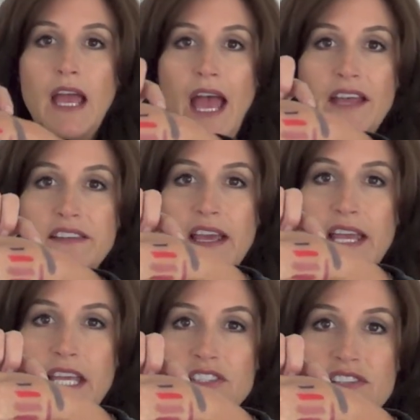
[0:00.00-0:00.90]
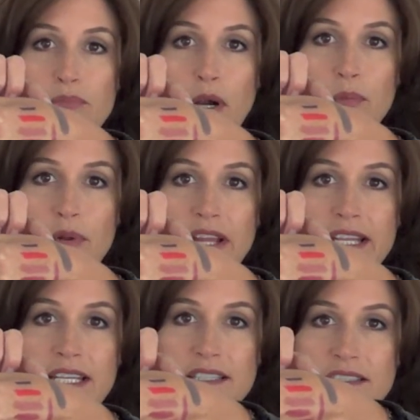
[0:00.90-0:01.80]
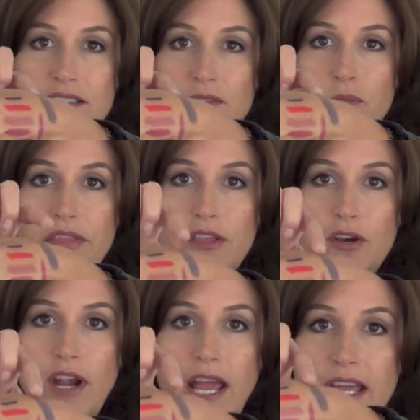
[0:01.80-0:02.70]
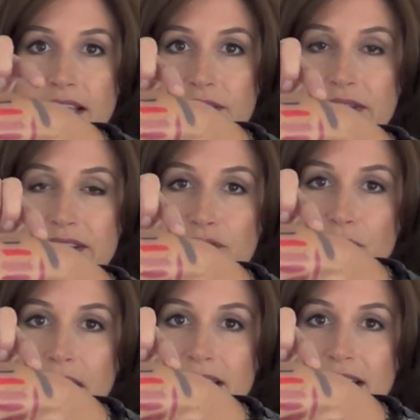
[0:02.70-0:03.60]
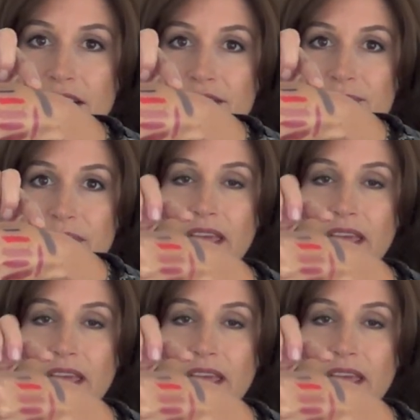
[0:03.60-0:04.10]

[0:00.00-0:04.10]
has a hint of purple in it with the gray. It's right here.